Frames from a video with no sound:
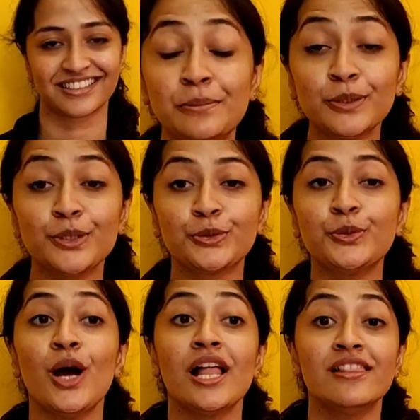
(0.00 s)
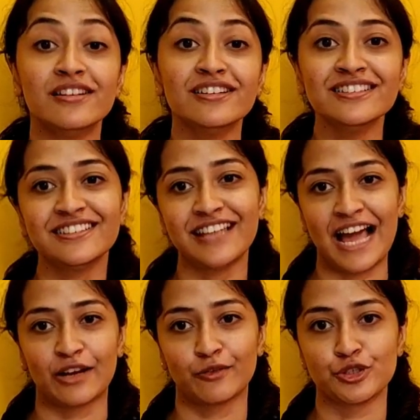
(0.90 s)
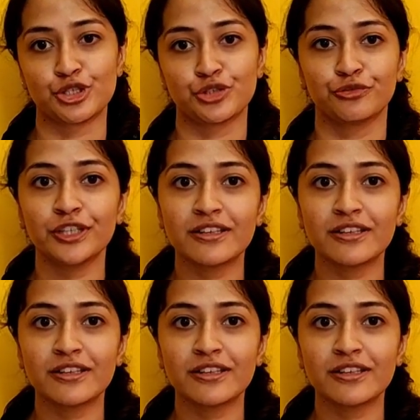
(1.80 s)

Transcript: Number two, learn the language.